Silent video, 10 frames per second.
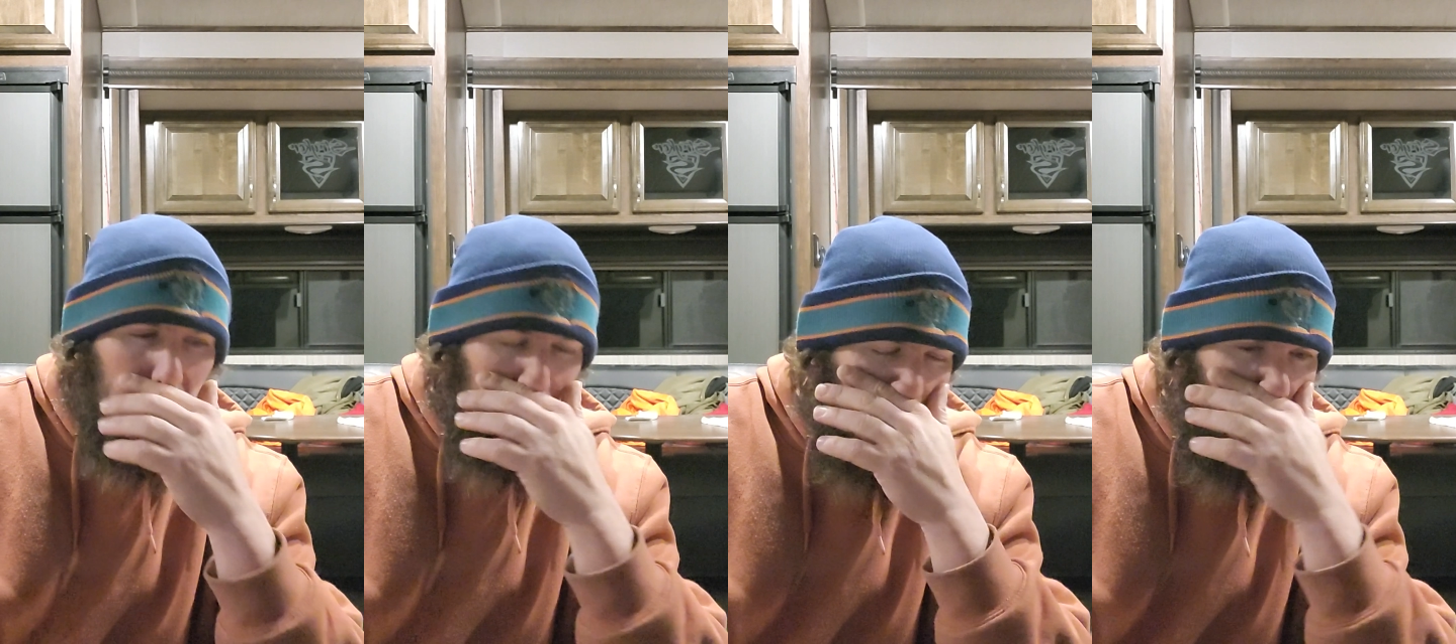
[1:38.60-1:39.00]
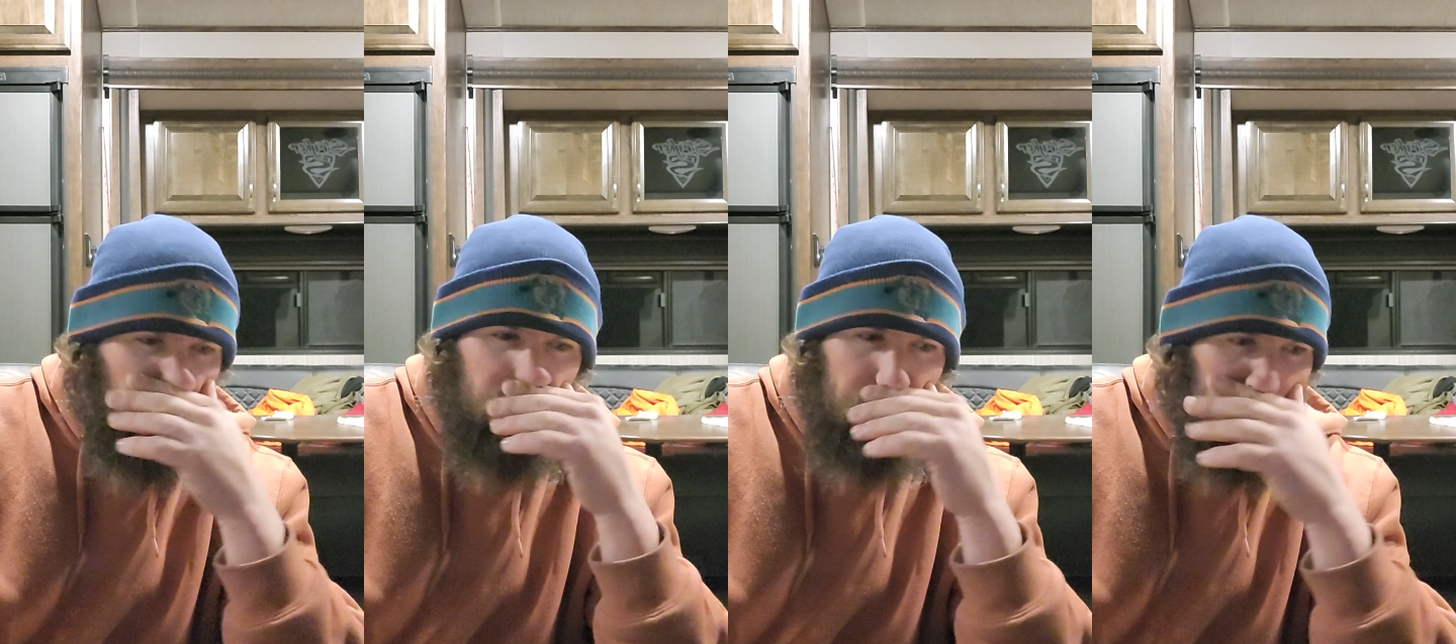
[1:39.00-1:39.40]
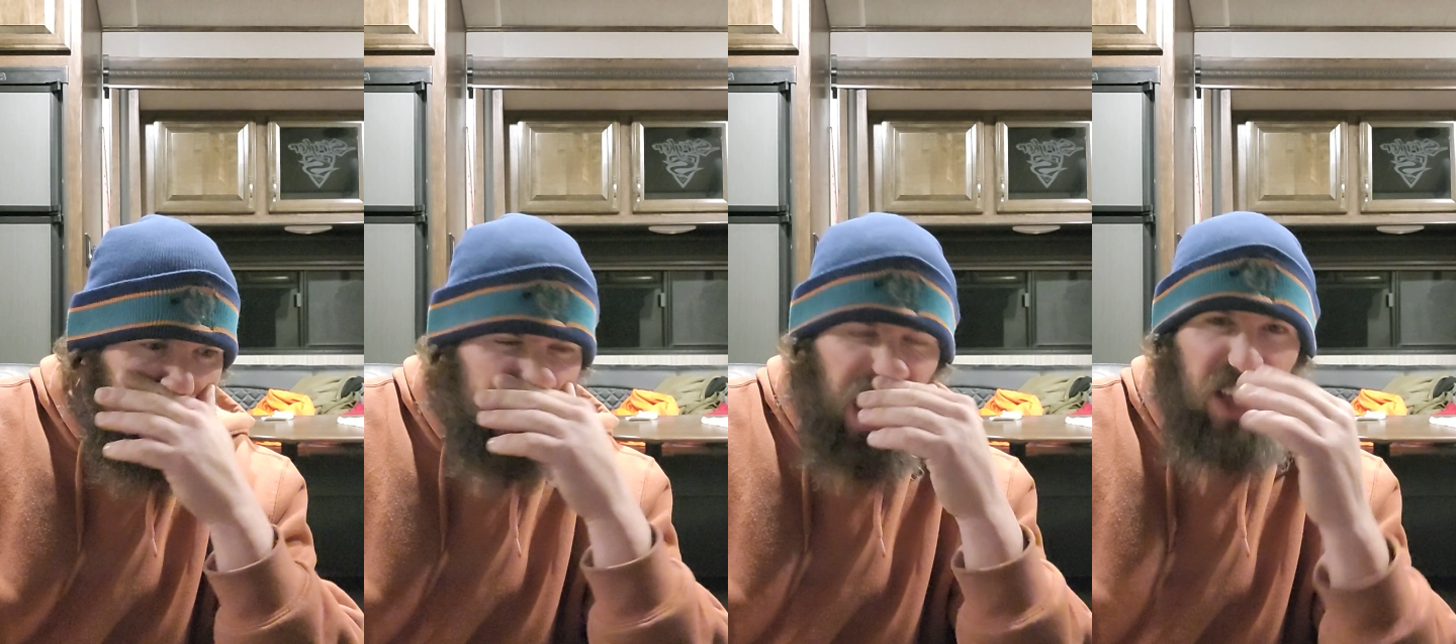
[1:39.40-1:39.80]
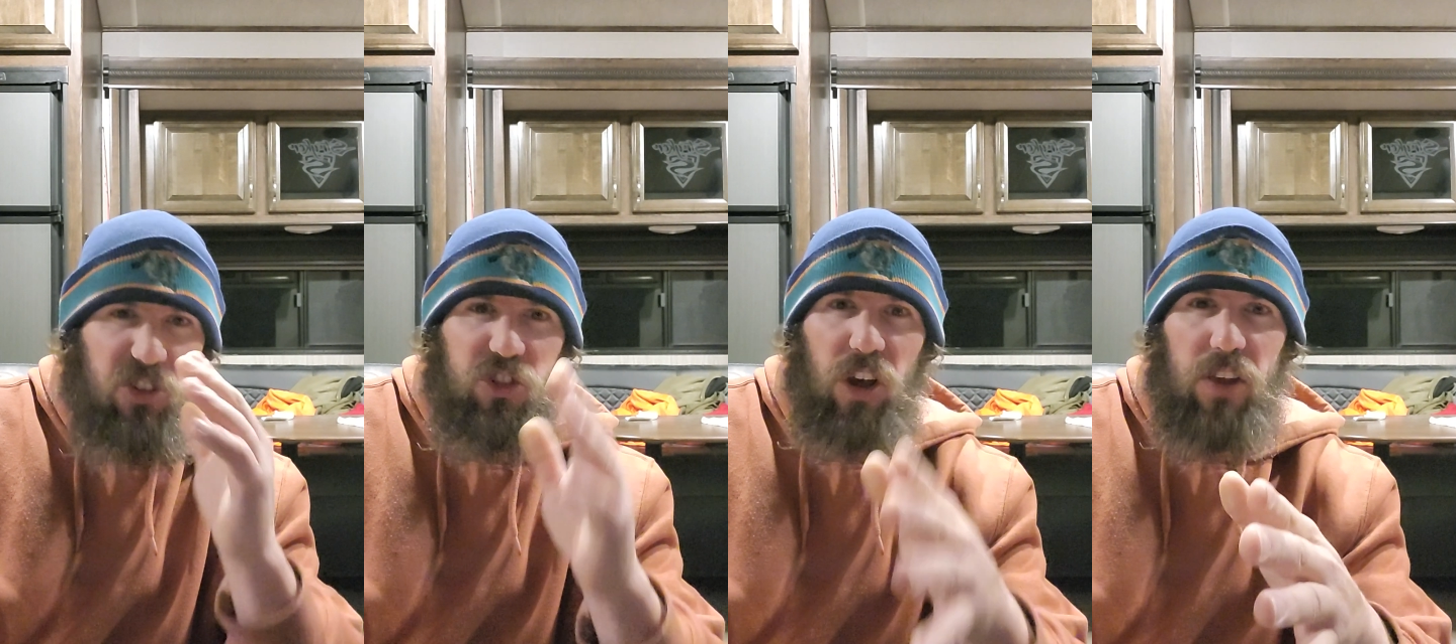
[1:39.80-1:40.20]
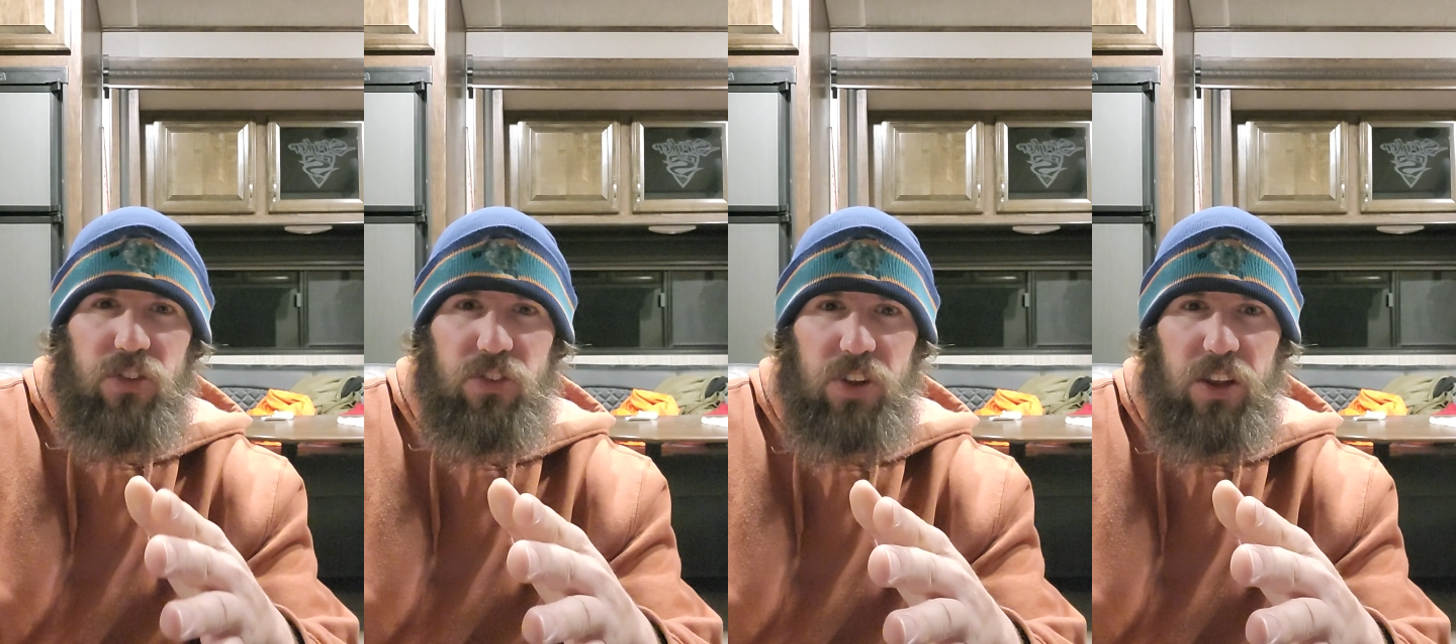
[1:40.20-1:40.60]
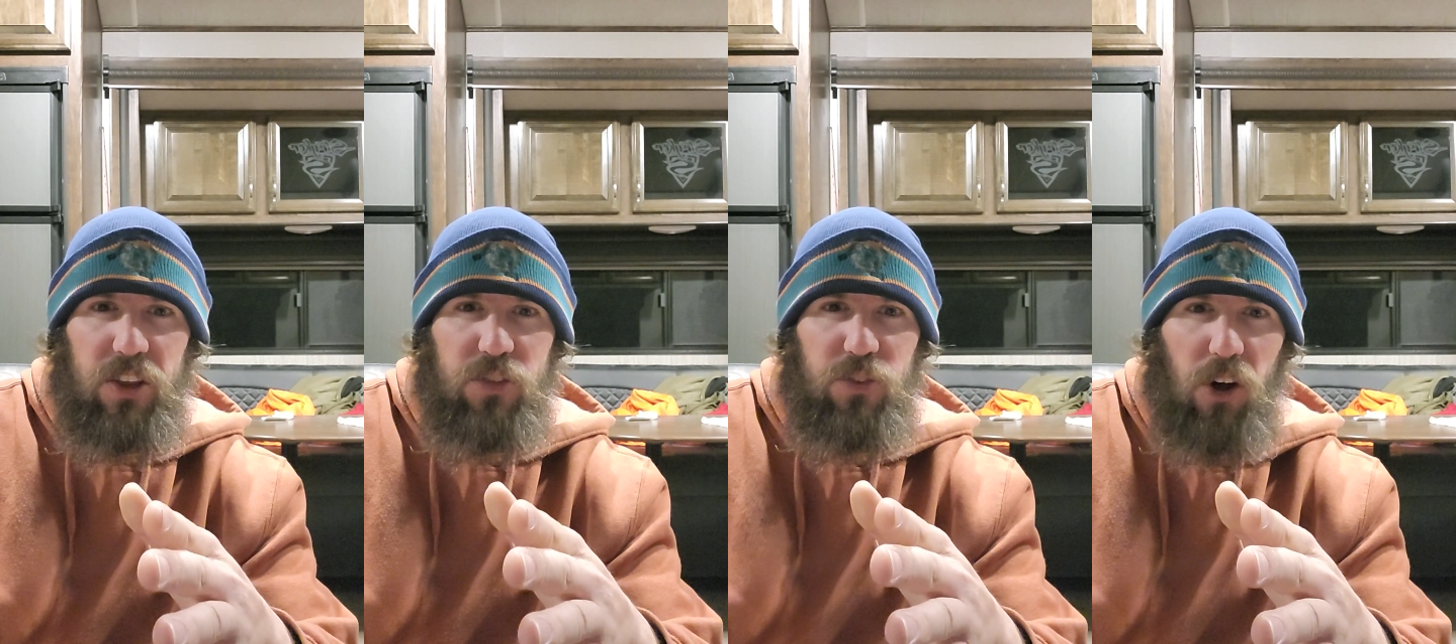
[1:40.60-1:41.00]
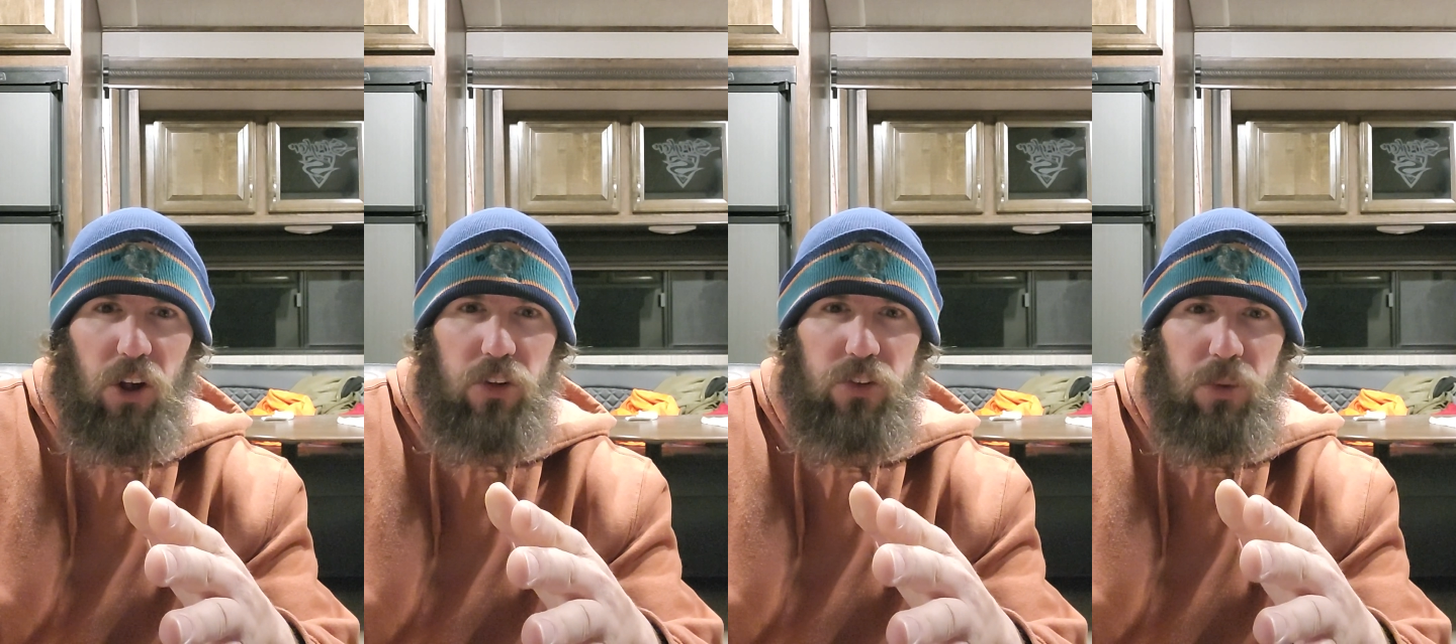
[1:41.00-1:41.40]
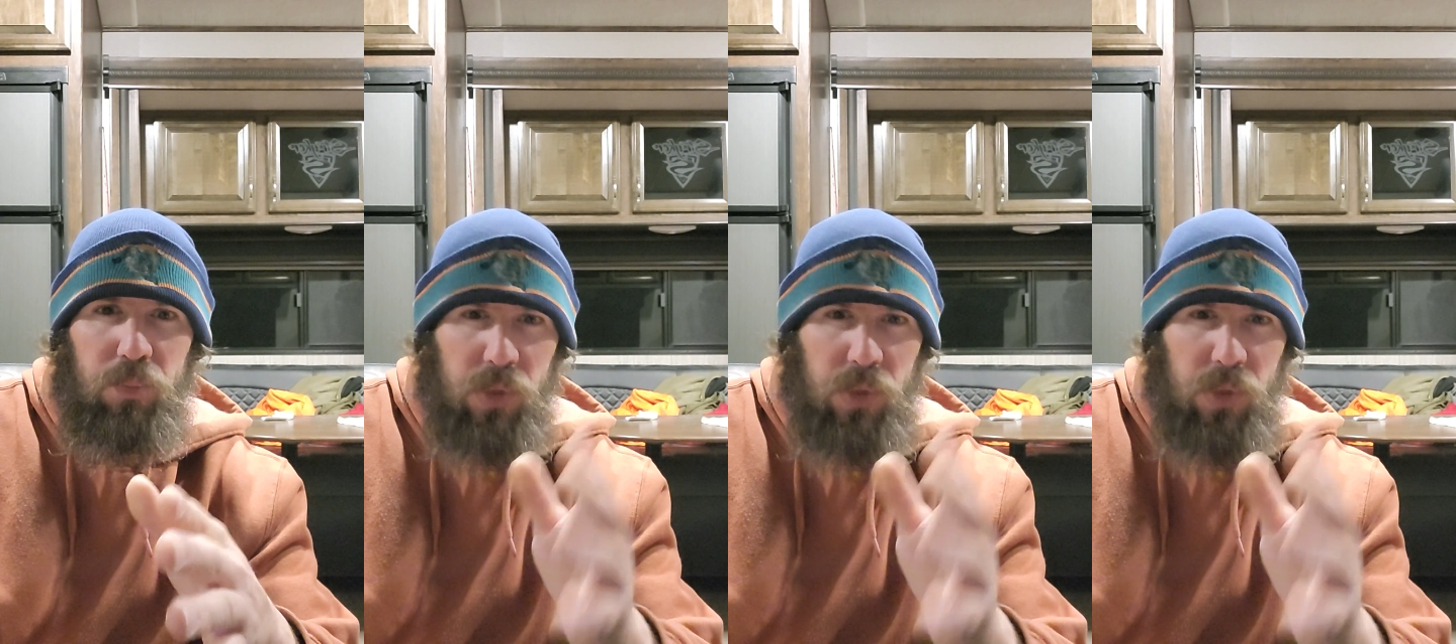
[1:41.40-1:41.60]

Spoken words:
Now, it's not just his fault.